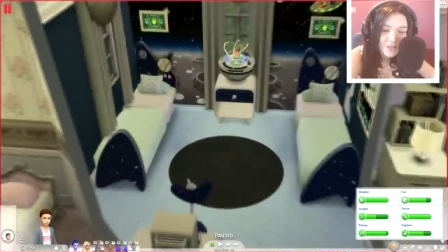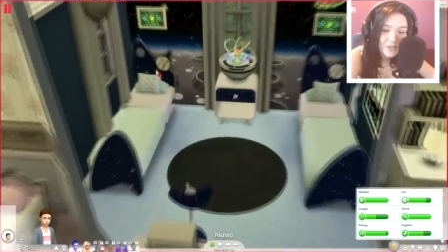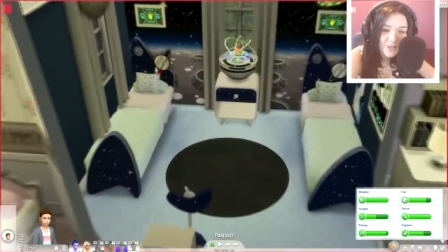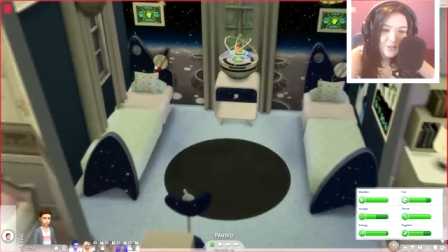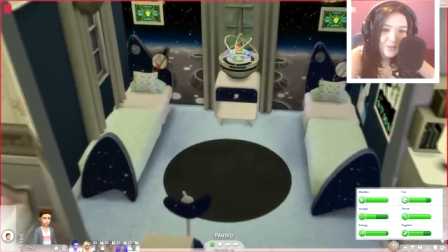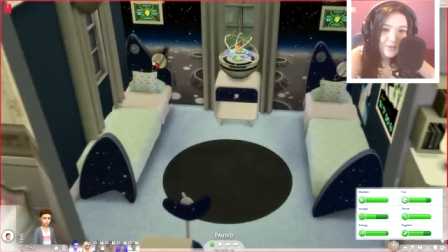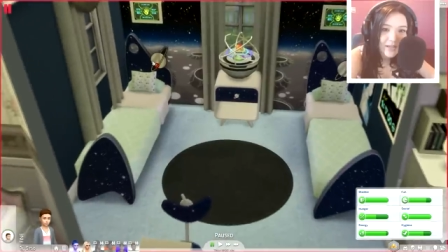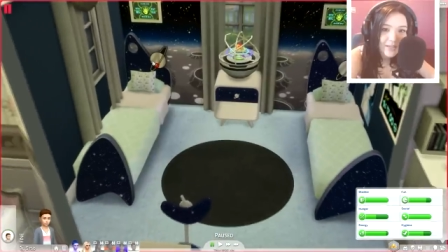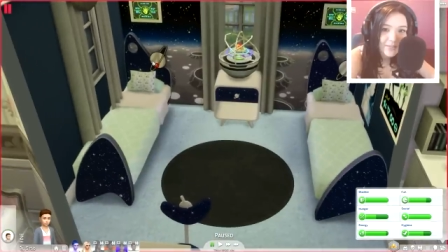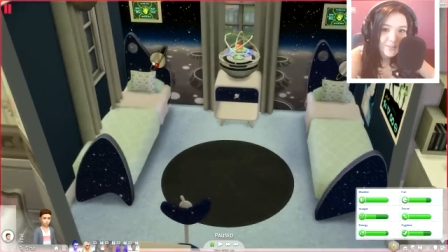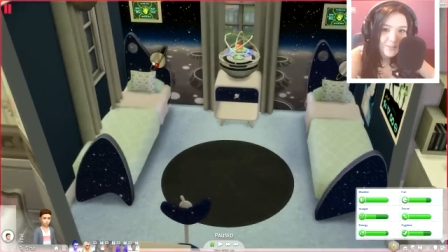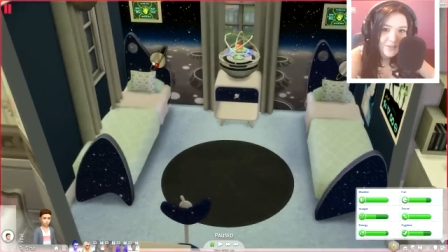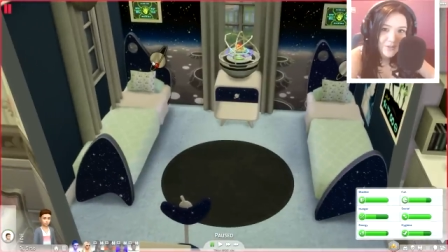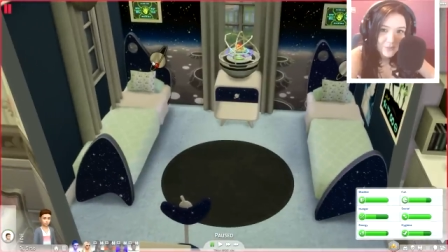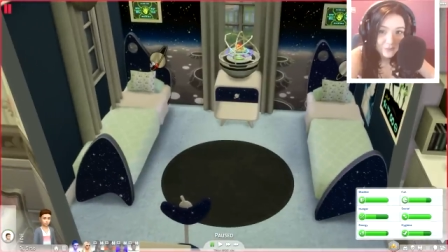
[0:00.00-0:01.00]
2. It
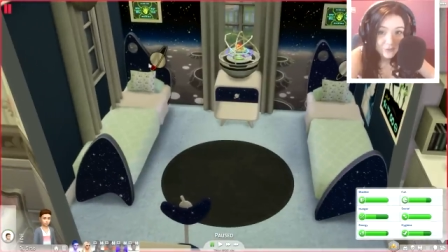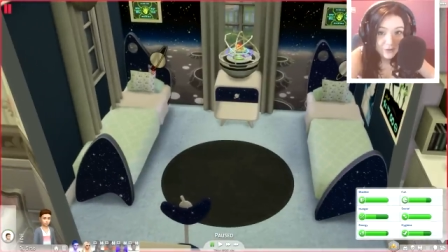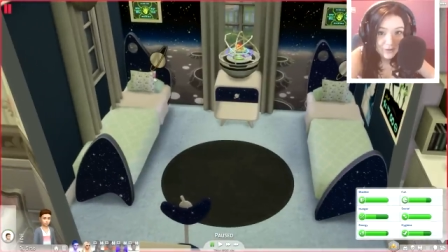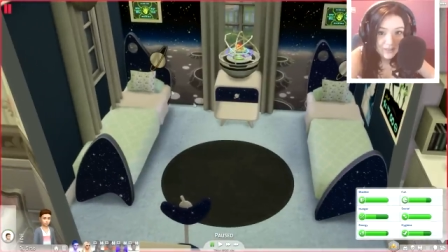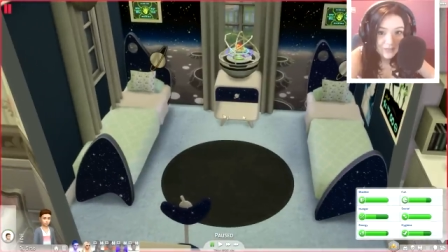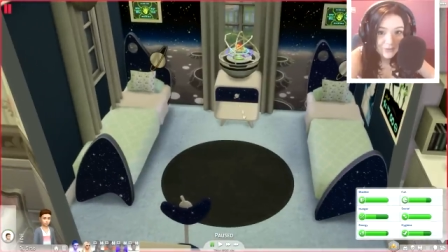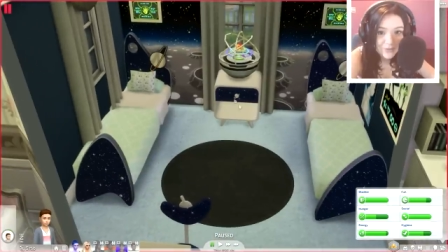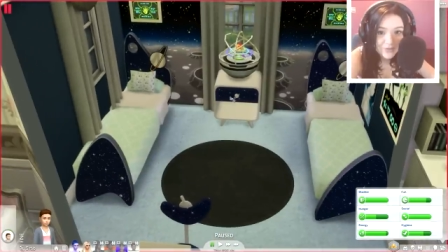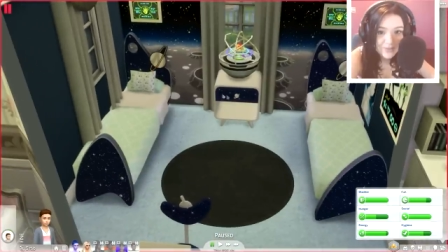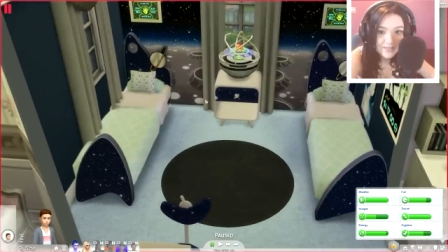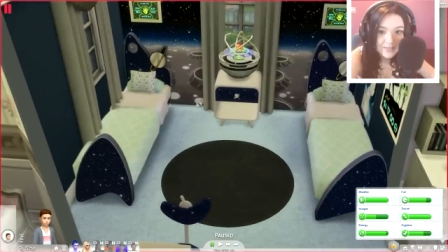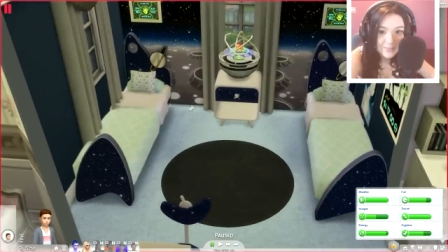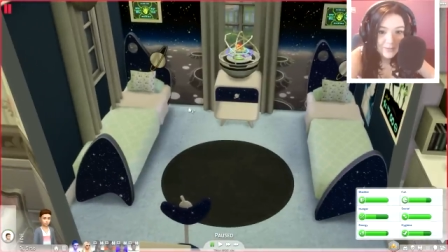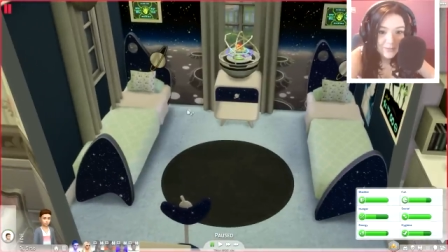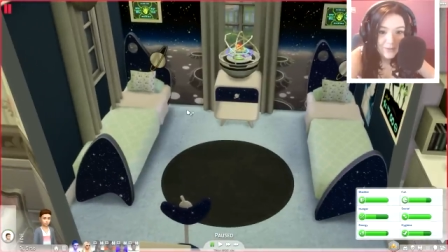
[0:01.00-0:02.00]
was converted for The
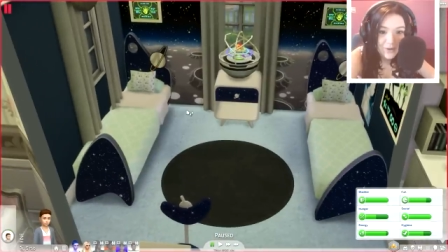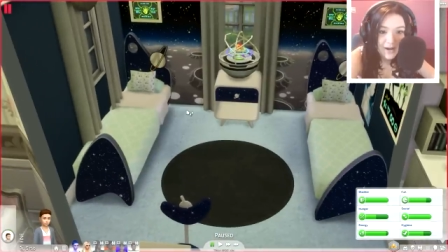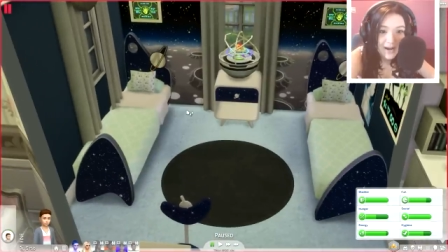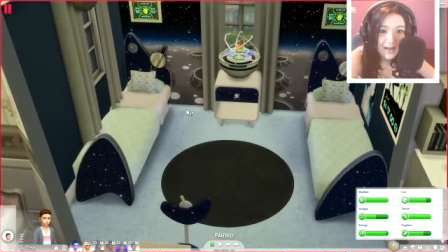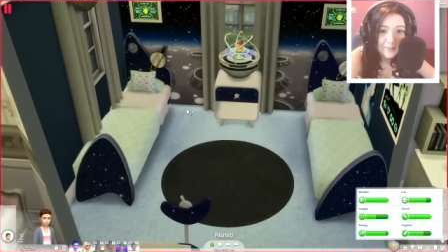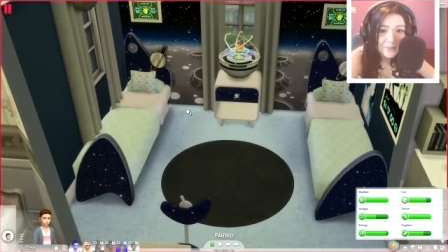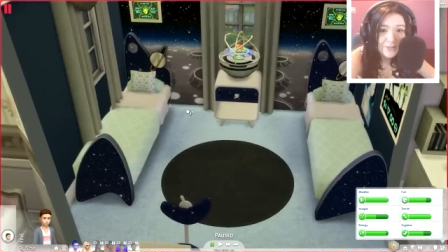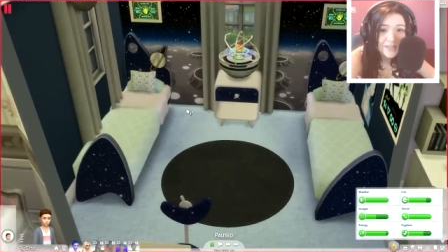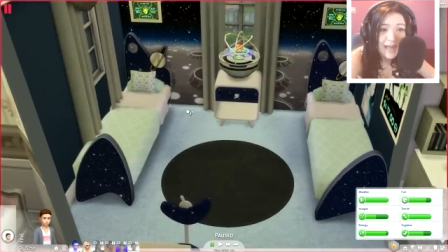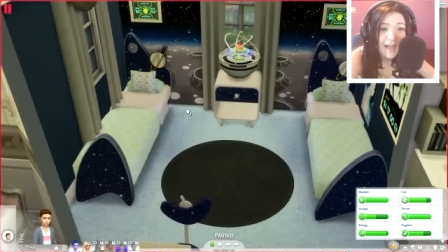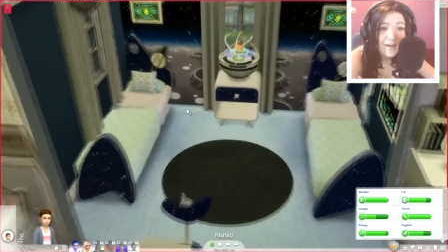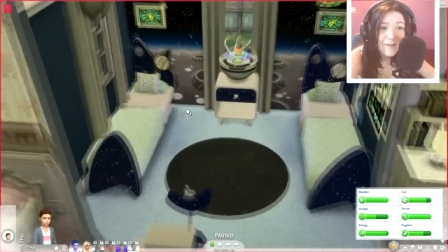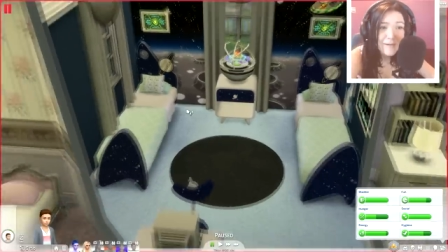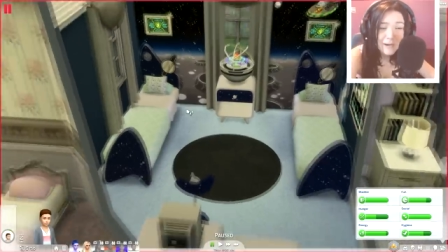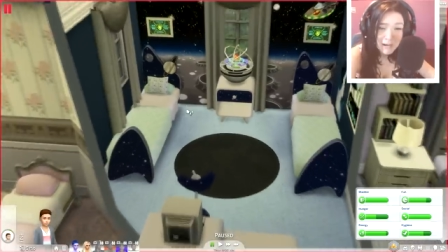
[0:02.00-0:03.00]
Sims 4, and I'm just like,
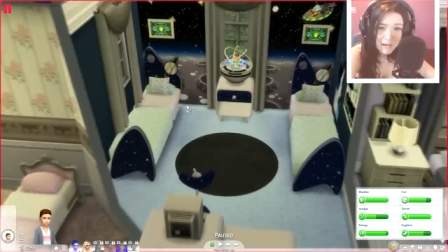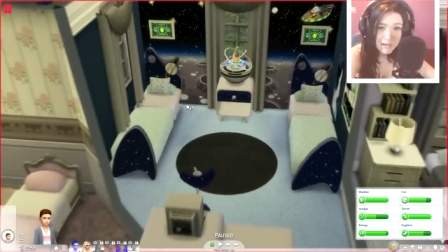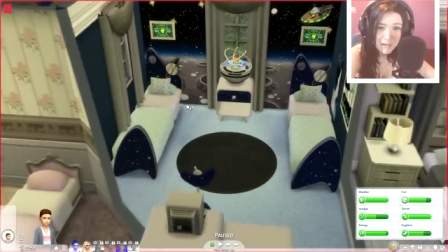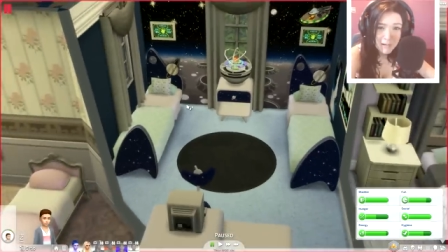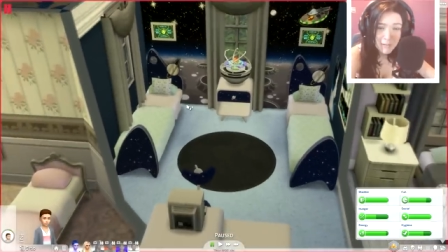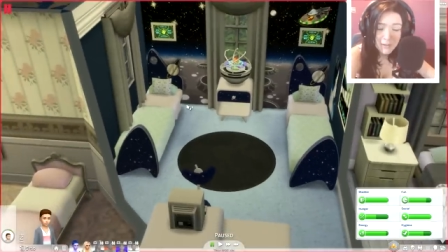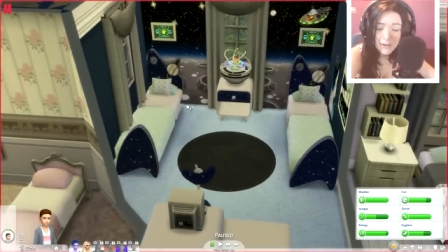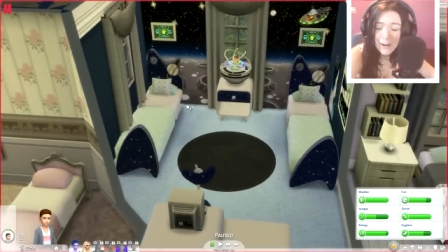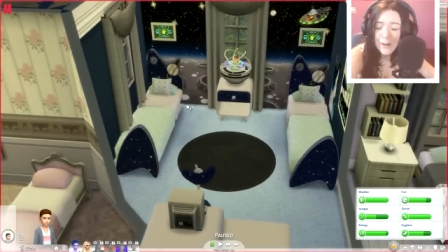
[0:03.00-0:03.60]
oh,